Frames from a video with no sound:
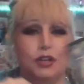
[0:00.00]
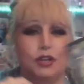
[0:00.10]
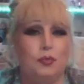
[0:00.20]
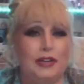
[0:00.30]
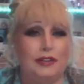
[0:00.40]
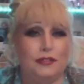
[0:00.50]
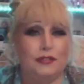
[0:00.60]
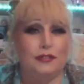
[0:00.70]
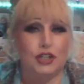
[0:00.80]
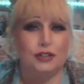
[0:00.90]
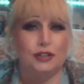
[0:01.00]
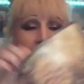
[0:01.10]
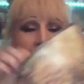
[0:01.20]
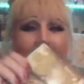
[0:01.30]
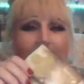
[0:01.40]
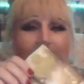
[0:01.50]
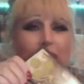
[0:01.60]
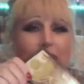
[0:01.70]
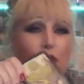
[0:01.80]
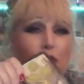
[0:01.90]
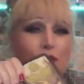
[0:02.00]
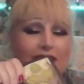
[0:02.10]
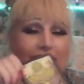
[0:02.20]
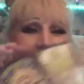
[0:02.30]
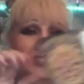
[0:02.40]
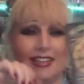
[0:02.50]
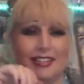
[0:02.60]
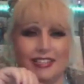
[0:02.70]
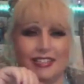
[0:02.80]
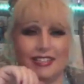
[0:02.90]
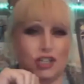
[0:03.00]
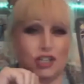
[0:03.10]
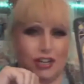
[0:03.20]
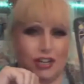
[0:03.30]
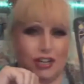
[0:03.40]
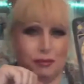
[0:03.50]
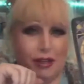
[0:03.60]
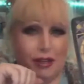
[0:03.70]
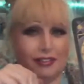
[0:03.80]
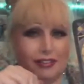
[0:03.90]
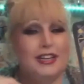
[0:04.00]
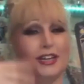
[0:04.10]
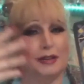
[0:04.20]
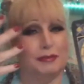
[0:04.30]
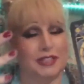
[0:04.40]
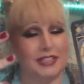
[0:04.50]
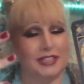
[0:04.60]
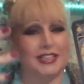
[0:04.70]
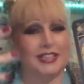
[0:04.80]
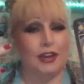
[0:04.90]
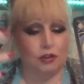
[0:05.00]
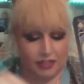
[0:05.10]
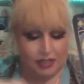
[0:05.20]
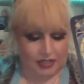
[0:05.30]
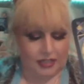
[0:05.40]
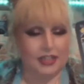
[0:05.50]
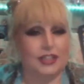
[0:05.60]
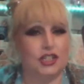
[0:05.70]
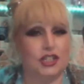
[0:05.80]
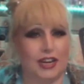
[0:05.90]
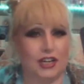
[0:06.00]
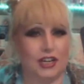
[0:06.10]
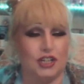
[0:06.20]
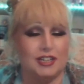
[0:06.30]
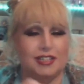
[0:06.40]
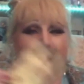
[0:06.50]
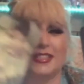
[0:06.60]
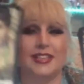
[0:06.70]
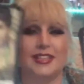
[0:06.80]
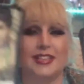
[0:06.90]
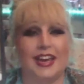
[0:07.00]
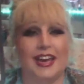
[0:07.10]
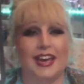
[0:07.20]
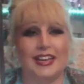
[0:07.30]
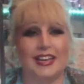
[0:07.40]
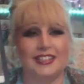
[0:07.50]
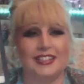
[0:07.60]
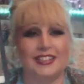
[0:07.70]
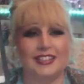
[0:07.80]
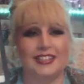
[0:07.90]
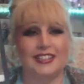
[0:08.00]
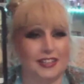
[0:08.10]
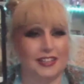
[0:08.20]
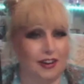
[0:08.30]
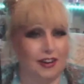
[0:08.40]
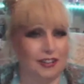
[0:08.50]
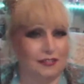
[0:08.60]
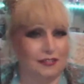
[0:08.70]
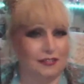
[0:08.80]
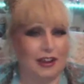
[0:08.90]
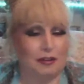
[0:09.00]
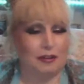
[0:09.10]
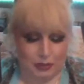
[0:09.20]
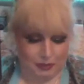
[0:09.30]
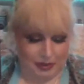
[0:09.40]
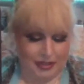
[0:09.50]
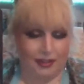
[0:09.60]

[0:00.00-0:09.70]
Wheel of Fortune, obviously, is a change as well. So this is chaotic changes. And these are the cards that fell out, by the way, guys.